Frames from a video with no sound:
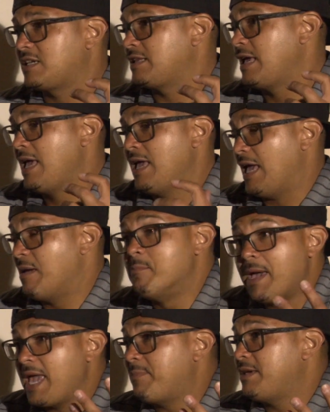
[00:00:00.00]

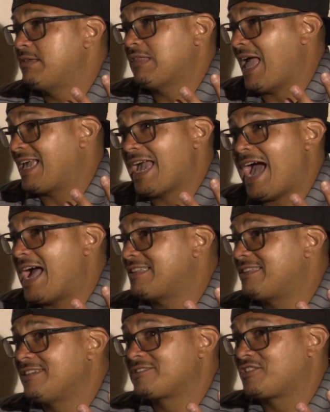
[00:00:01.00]
And maybe like
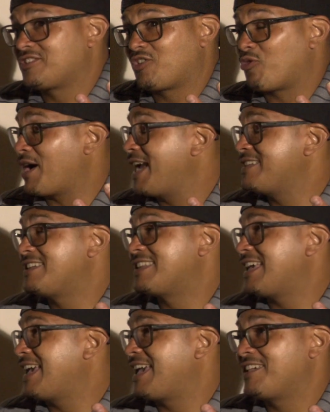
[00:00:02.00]
God does crazy
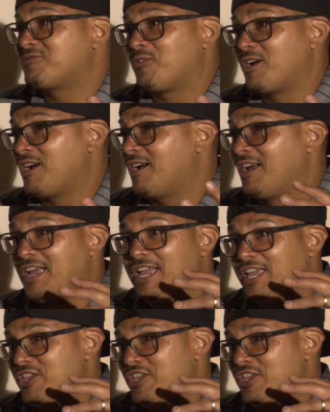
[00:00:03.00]
things where,